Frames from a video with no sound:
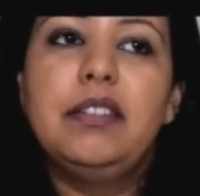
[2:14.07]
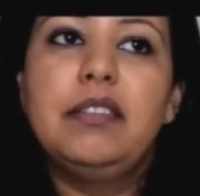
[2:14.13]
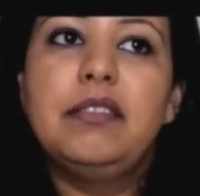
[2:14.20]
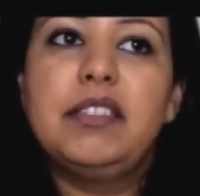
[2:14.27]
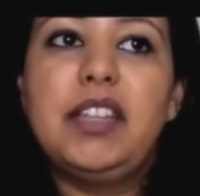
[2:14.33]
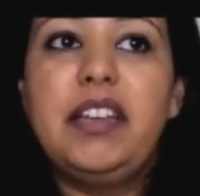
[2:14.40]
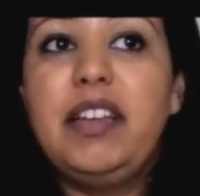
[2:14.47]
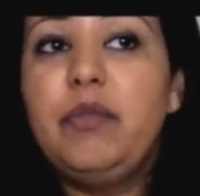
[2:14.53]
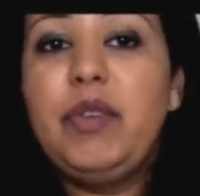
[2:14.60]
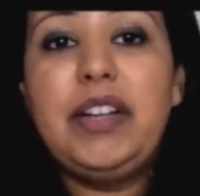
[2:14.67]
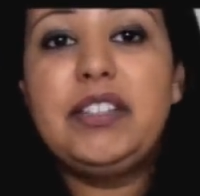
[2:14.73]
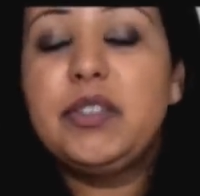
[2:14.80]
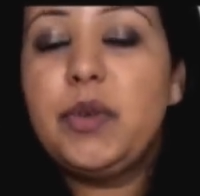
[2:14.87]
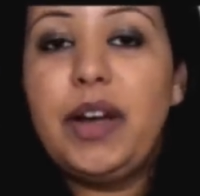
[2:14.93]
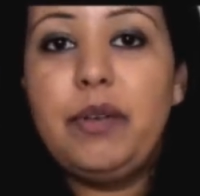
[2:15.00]
So it
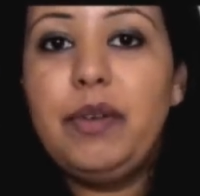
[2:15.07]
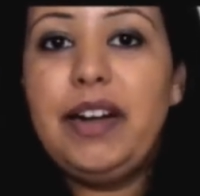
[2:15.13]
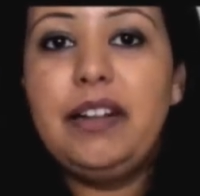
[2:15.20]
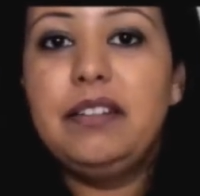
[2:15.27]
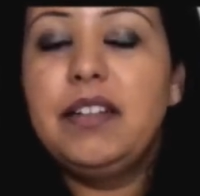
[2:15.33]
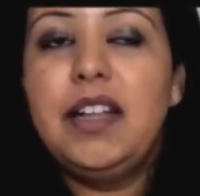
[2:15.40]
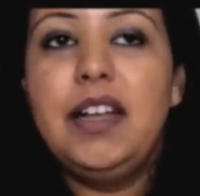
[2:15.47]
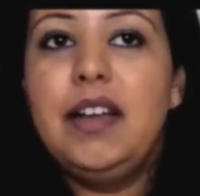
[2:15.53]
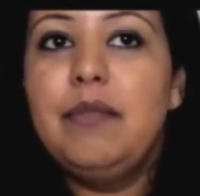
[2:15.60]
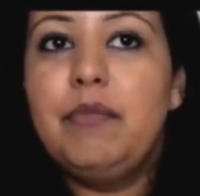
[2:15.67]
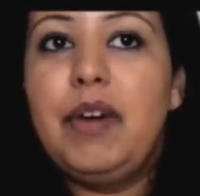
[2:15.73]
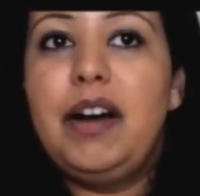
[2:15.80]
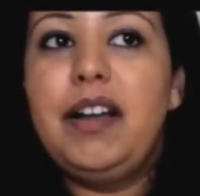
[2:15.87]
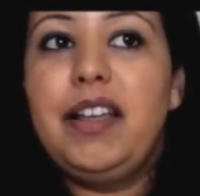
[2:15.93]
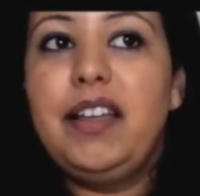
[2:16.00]
works quite well.
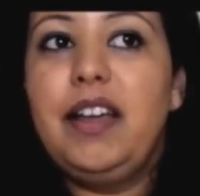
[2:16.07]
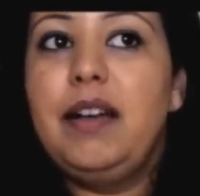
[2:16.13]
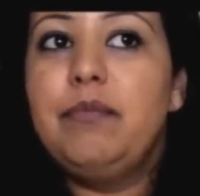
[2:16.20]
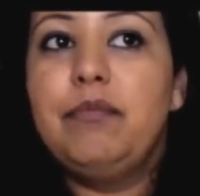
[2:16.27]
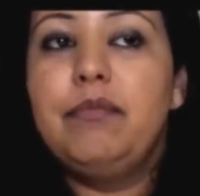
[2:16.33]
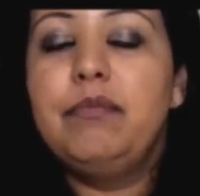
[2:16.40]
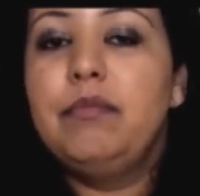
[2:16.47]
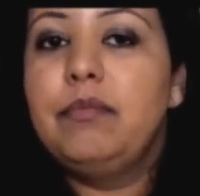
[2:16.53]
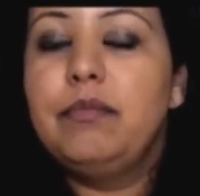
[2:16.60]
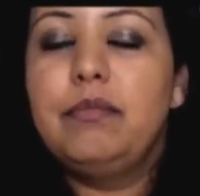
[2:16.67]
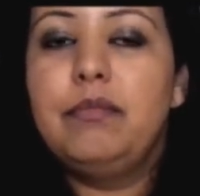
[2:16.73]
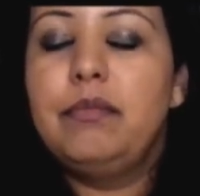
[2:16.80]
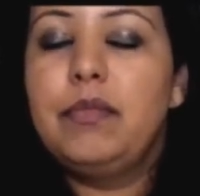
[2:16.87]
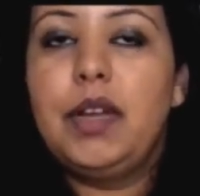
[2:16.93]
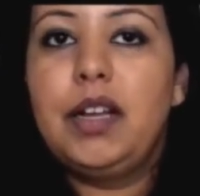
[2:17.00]
My
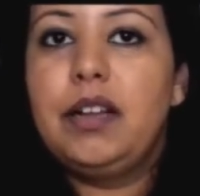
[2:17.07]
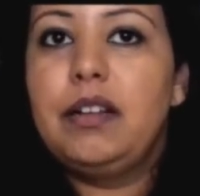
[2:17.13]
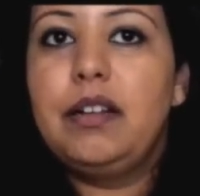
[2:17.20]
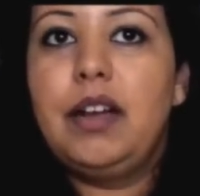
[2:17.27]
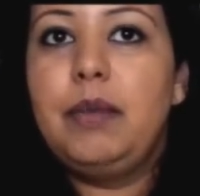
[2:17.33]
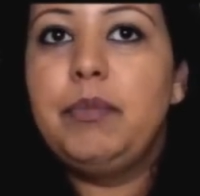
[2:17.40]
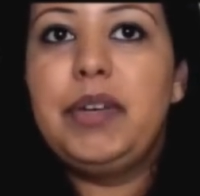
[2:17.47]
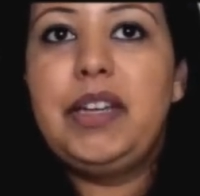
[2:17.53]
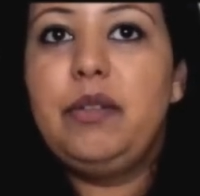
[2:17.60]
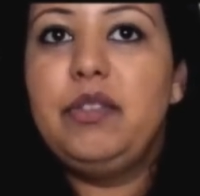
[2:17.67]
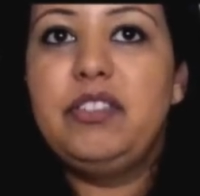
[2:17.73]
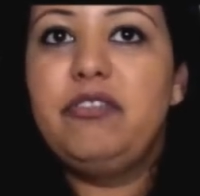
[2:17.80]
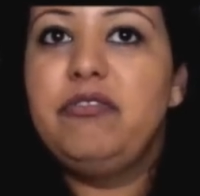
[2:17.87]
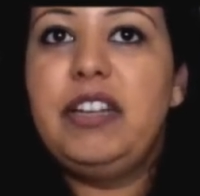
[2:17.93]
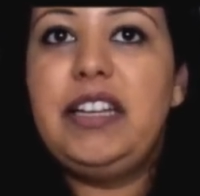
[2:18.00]
company
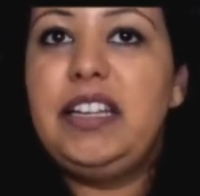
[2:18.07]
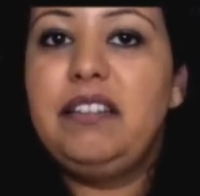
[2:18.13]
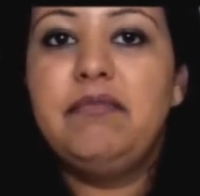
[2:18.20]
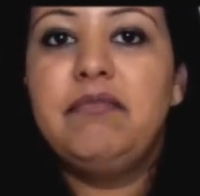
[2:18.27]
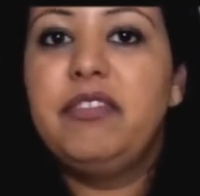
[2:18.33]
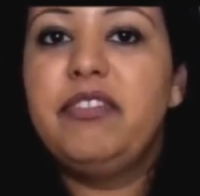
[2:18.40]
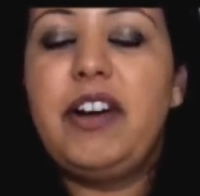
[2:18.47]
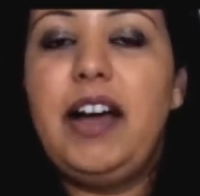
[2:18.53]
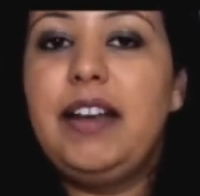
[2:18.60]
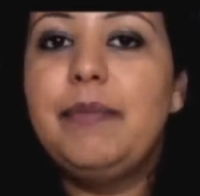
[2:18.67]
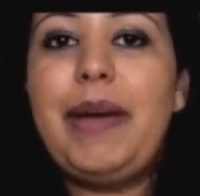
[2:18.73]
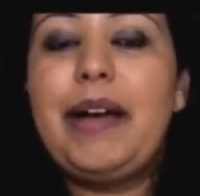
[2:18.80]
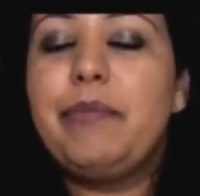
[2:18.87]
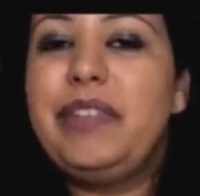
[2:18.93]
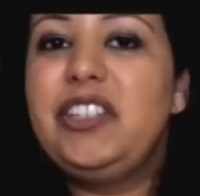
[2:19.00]
was really fine
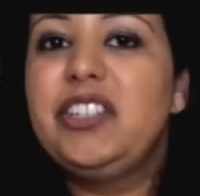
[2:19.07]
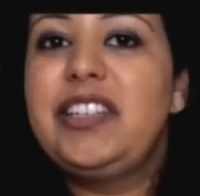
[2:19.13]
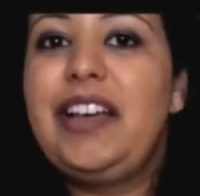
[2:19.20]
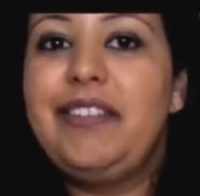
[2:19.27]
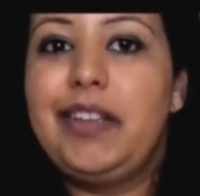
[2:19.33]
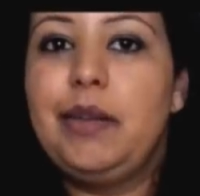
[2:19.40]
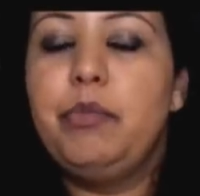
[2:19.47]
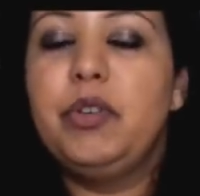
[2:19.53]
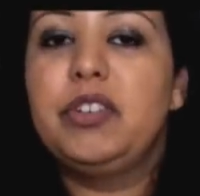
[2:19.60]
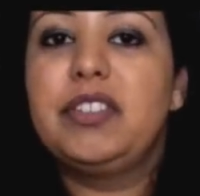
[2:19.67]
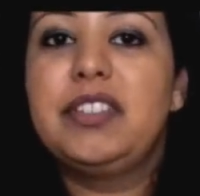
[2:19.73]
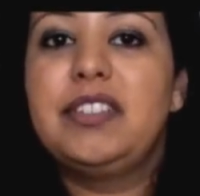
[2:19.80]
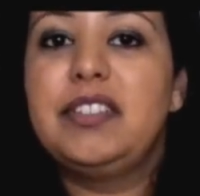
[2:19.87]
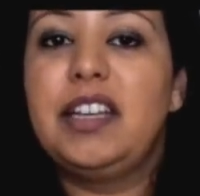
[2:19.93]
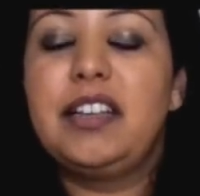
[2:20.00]
about me just having a
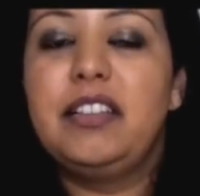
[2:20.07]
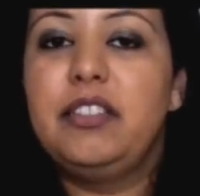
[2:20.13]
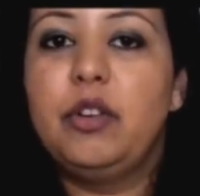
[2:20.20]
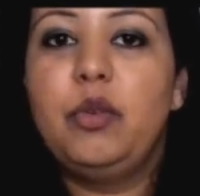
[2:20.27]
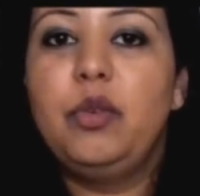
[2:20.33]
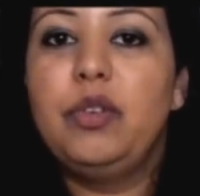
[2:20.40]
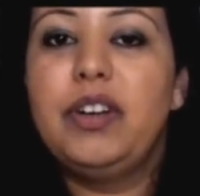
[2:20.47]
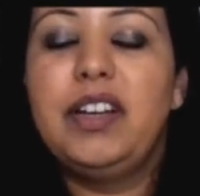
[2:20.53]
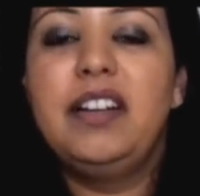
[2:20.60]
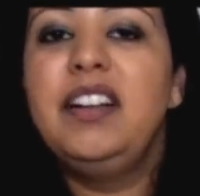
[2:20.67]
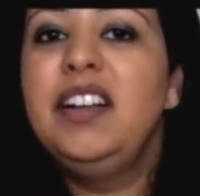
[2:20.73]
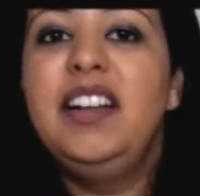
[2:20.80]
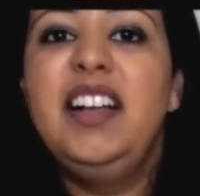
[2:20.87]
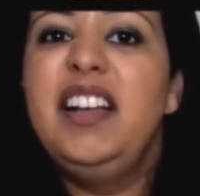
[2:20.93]
box stuck in the corner.